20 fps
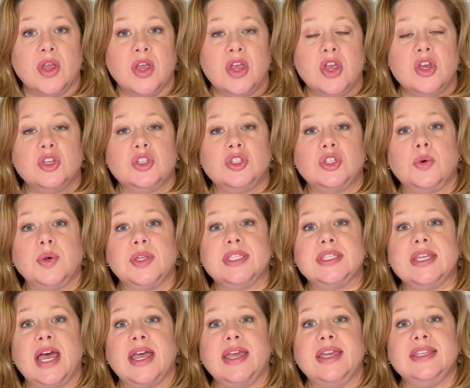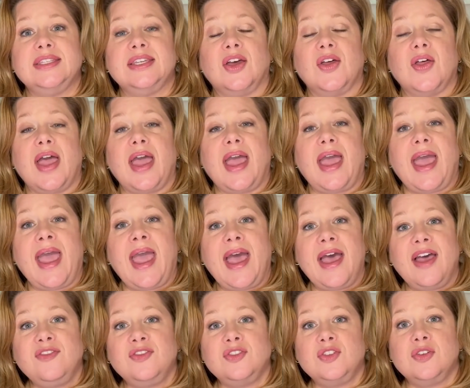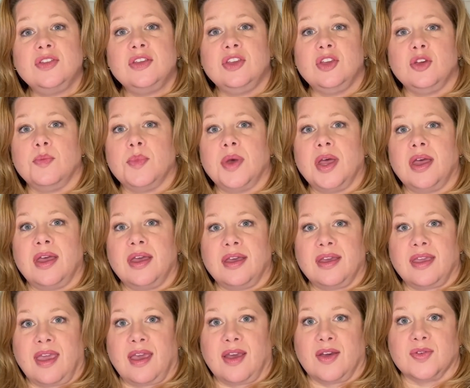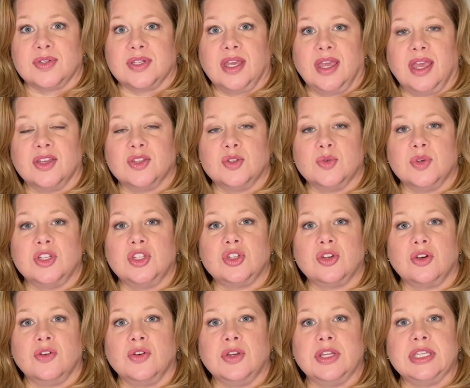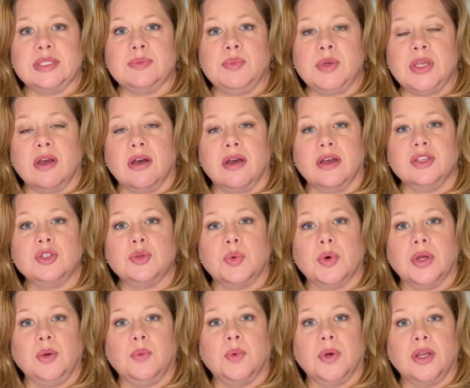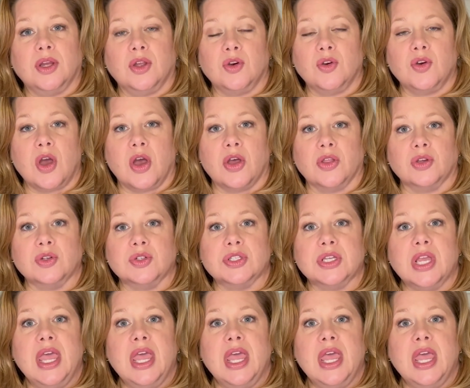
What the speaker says: So it's not until after the UTMA account has reached earnings beyond $2,100